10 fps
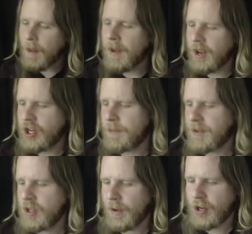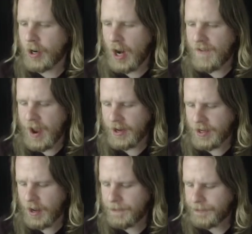Because she presumably took it off
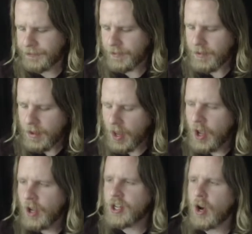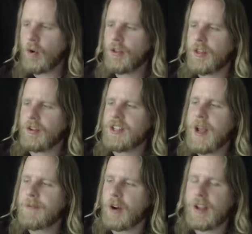Hecaton. So the
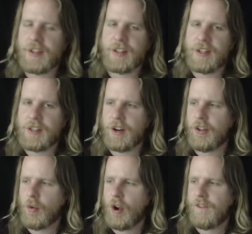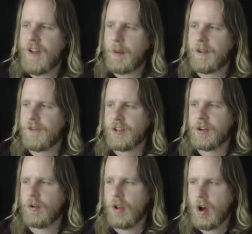scepter has existed in the royal family for
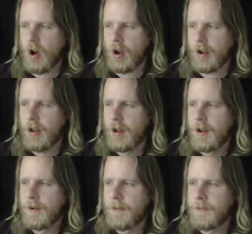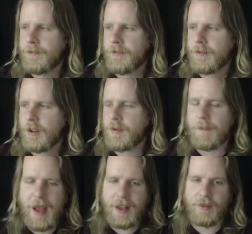so long. It's been
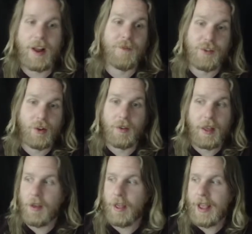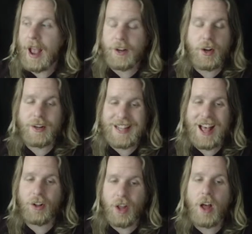passed, not for so long, like Hecaton has
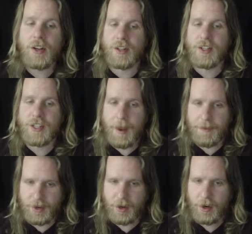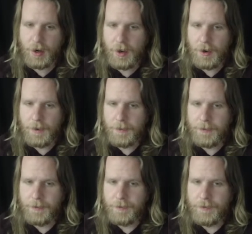held on to the scepter,
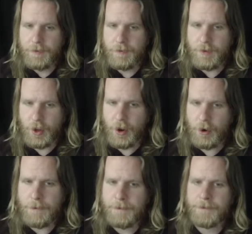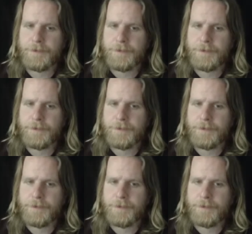you know?